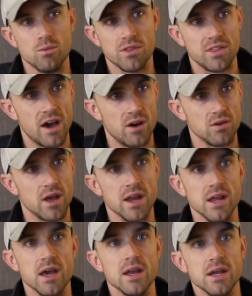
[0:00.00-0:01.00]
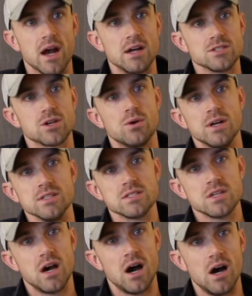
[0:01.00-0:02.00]
without any
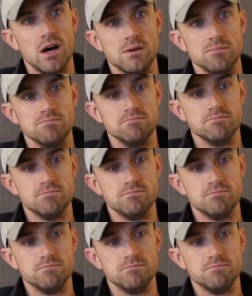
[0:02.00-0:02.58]
consequence. I